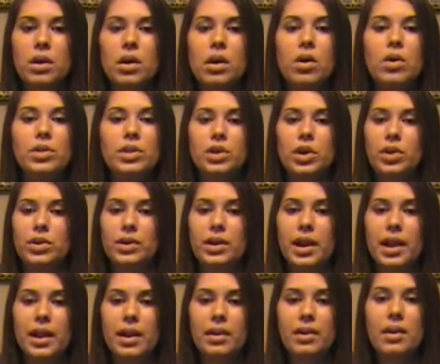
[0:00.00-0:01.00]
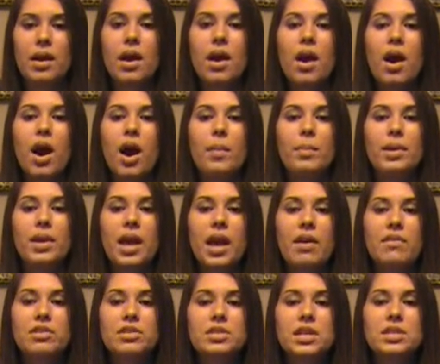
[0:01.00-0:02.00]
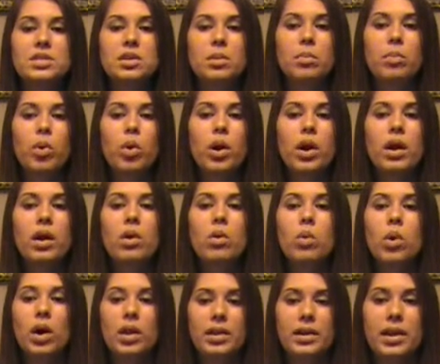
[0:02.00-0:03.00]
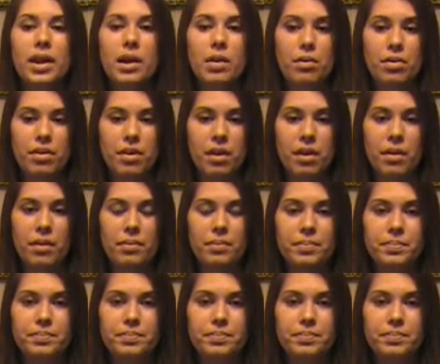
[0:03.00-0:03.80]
on the other hand, are behaviors that support quality healthcare.